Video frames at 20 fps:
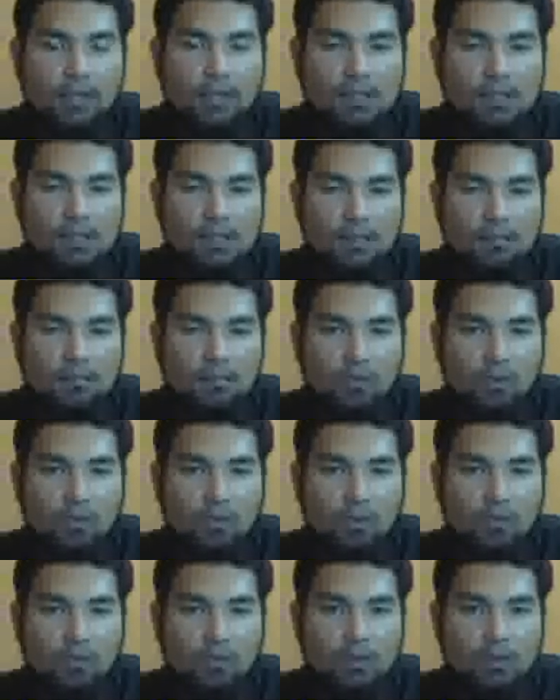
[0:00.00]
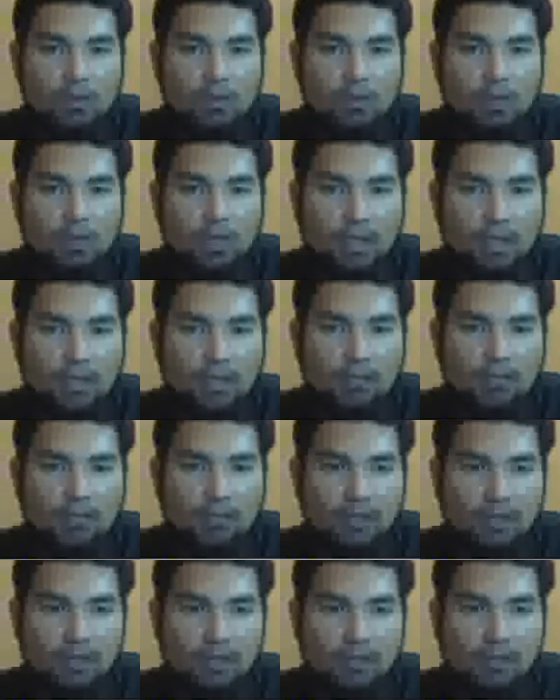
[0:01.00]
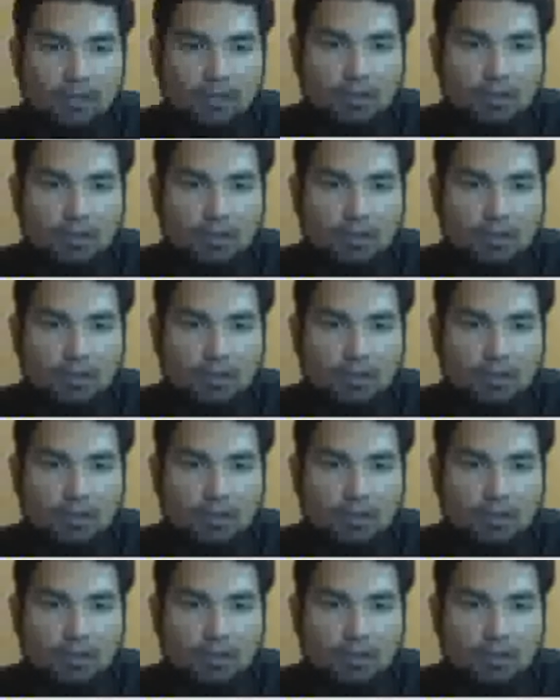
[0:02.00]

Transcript: symbol, which is alif here.